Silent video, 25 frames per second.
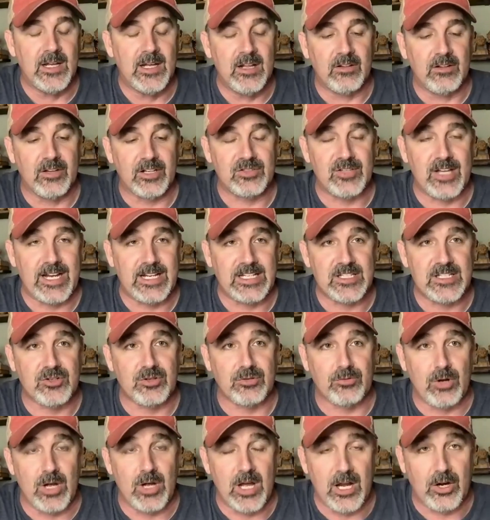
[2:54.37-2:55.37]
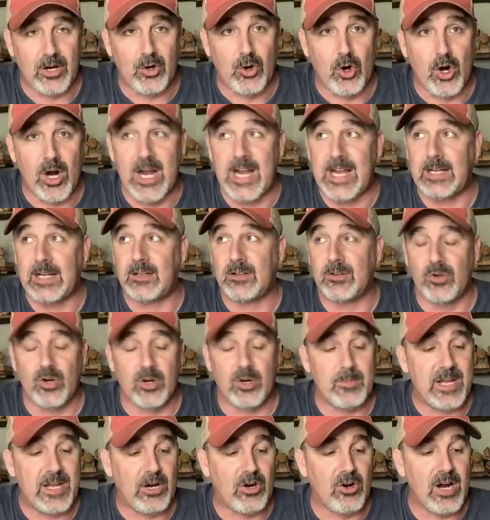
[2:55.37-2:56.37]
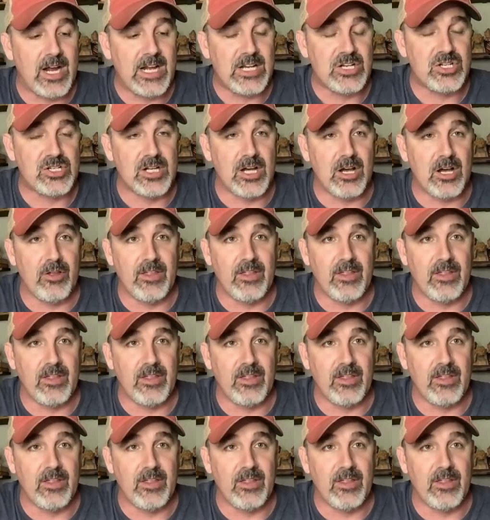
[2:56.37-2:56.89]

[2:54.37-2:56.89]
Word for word: looks like it's a great, going to be a great show.